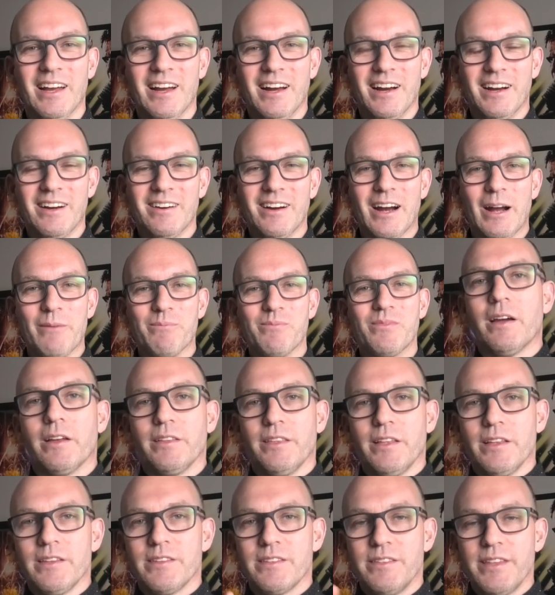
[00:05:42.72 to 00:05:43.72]
All right,
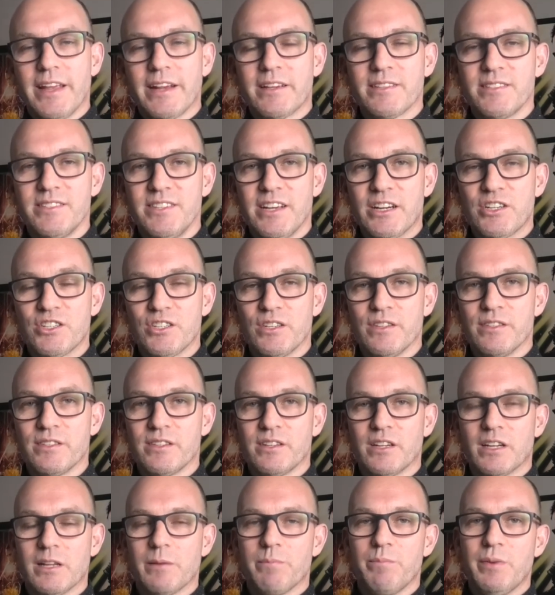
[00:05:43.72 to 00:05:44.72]
this next section is
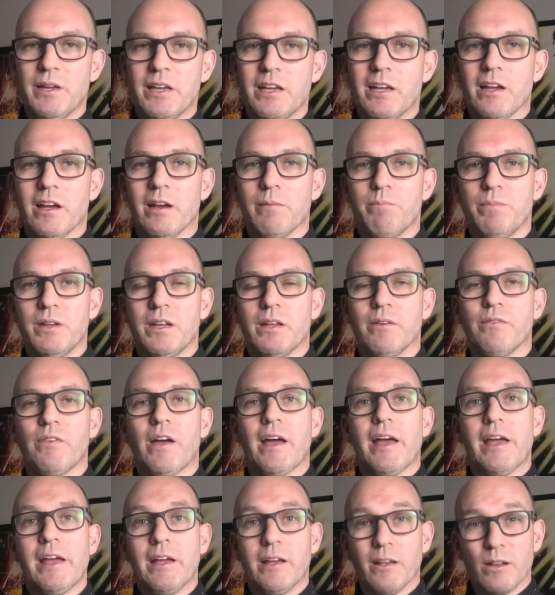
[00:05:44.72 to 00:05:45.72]
going to be a bit of
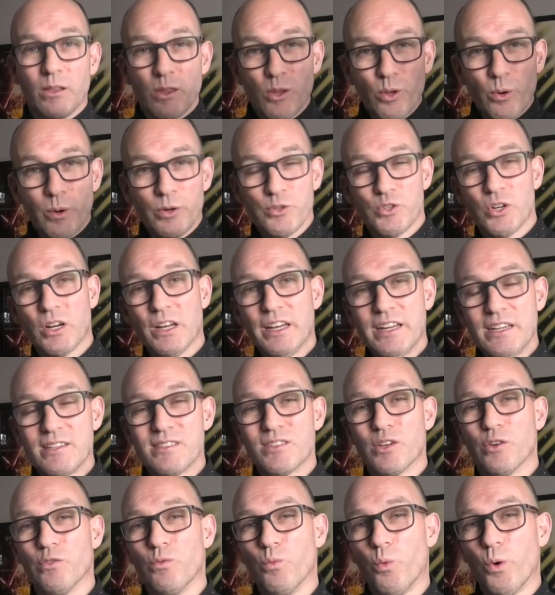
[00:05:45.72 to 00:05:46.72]
a laundry
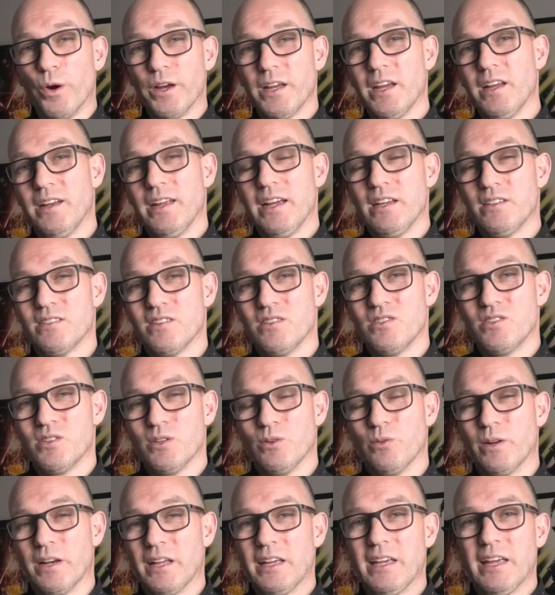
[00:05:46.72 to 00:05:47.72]
list of what you need to
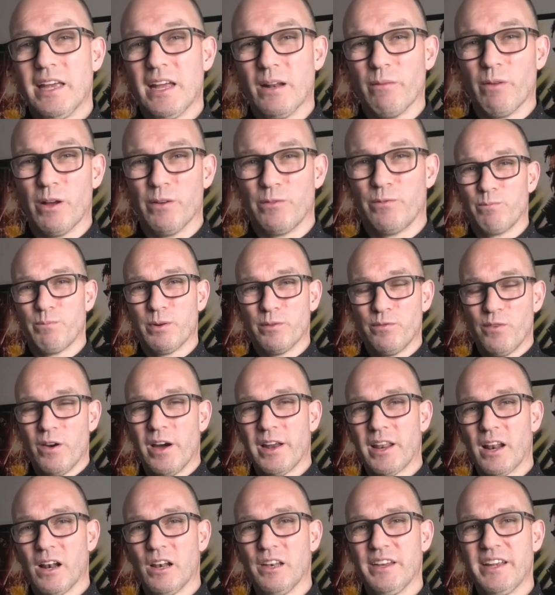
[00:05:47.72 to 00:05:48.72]
do. And again, I've
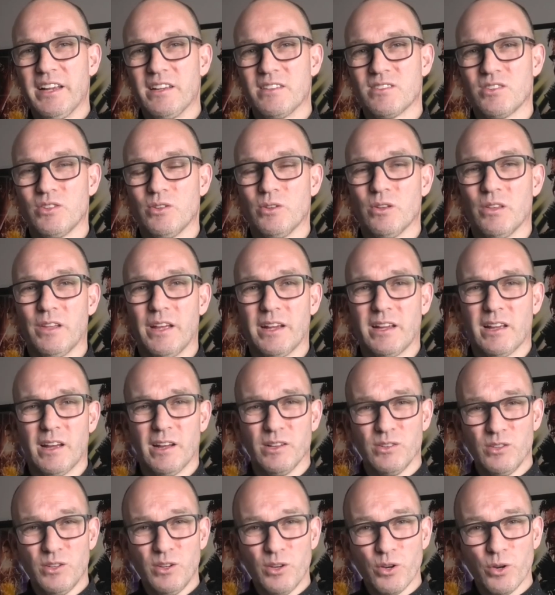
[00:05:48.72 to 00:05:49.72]
provided a link to like a
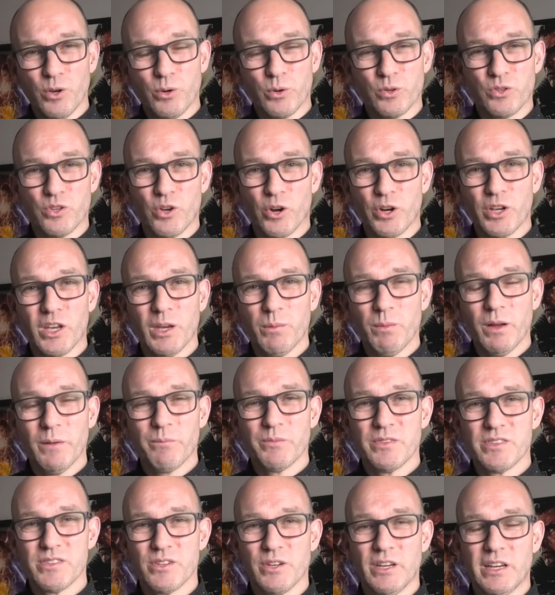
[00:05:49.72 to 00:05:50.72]
Google
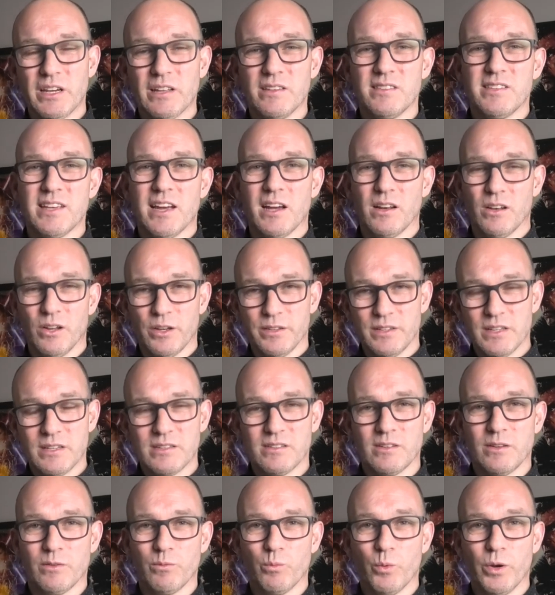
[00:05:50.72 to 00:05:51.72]
document so you can download
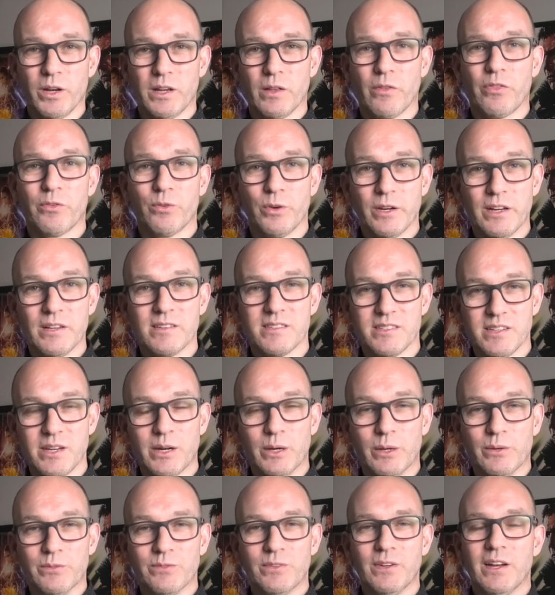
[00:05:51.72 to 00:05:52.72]
this and work it through
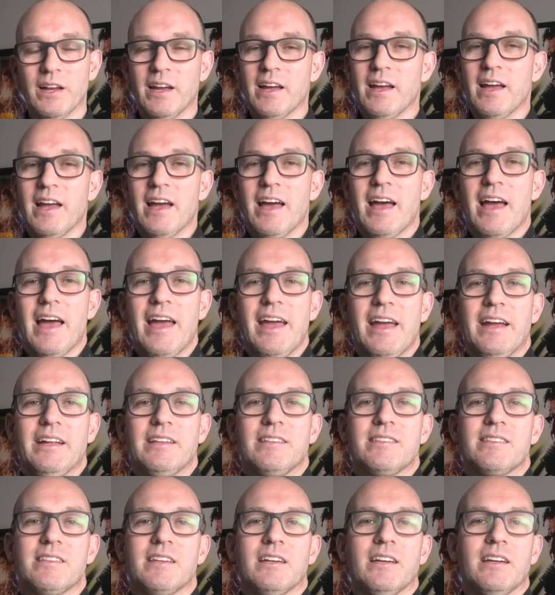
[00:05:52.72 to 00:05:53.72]
yourself. And